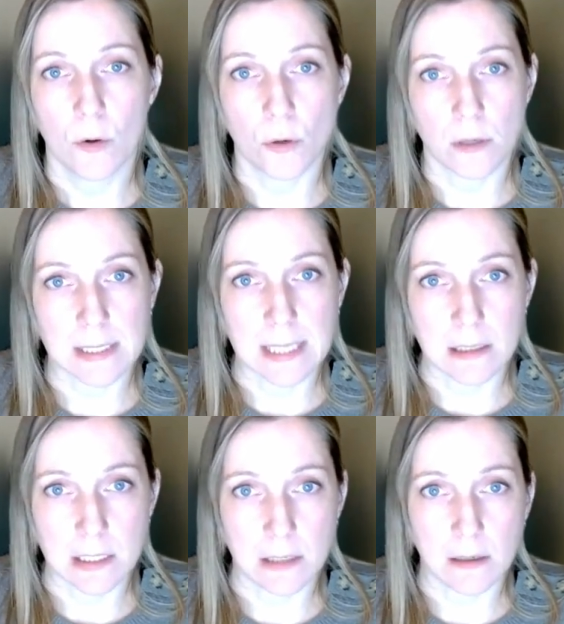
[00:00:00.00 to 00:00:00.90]
or a
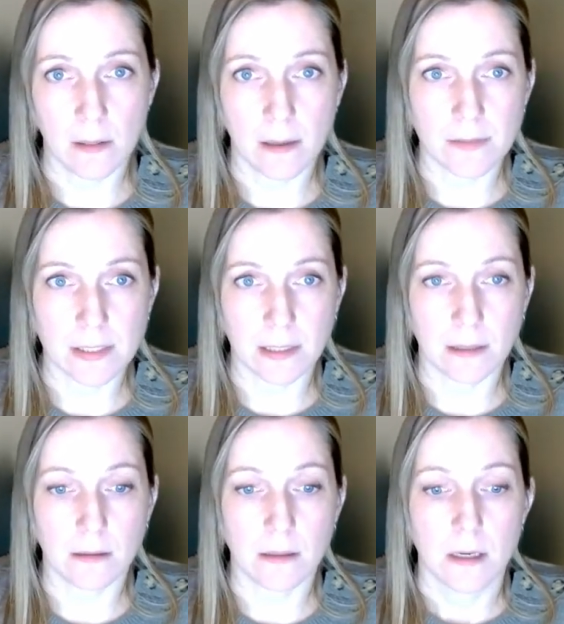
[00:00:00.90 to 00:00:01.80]
sedentary
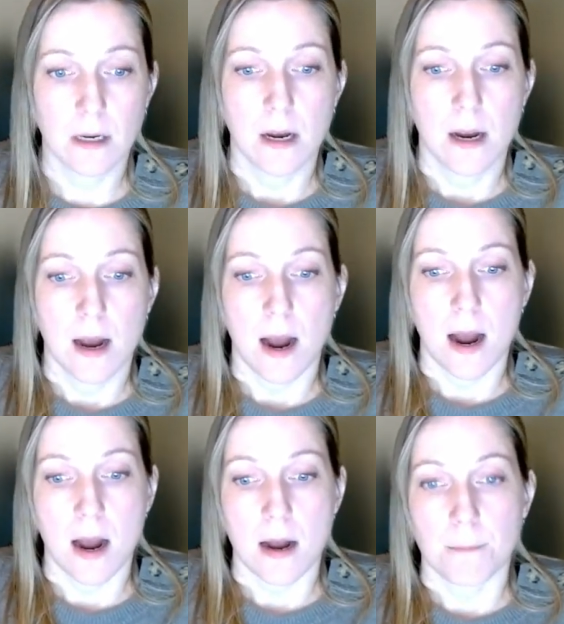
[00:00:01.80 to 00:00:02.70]
lifestyle.
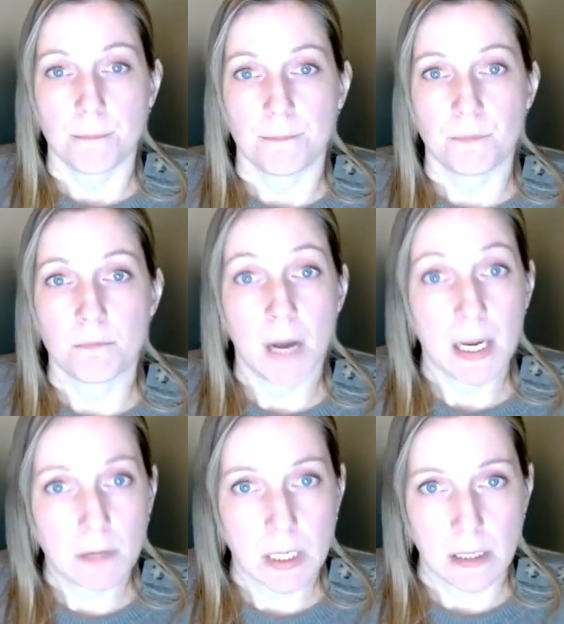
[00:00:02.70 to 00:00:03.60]
Um,
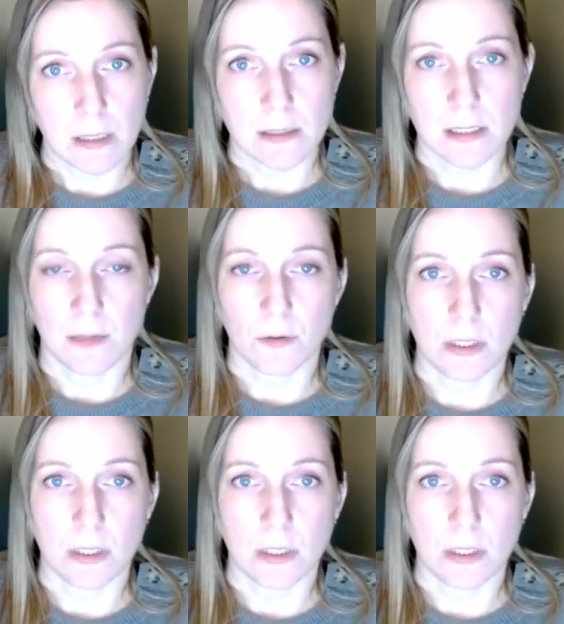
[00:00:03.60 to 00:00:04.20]
migraine is another